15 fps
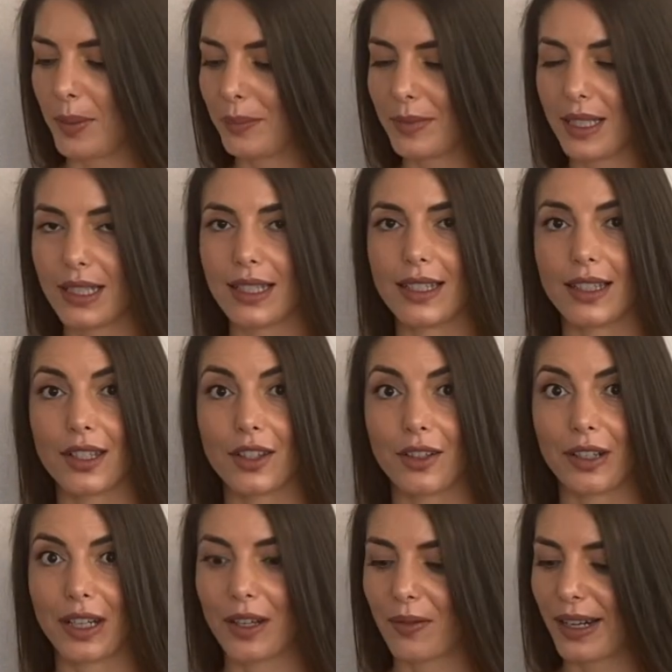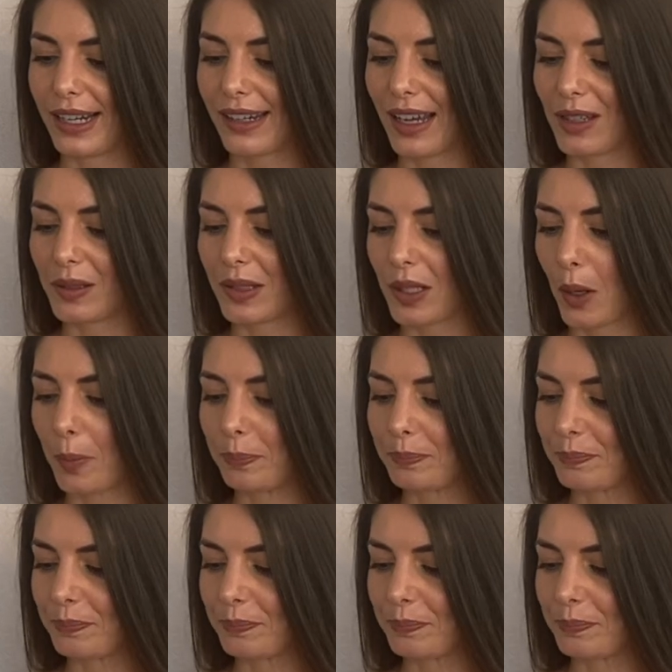distance learning right now. So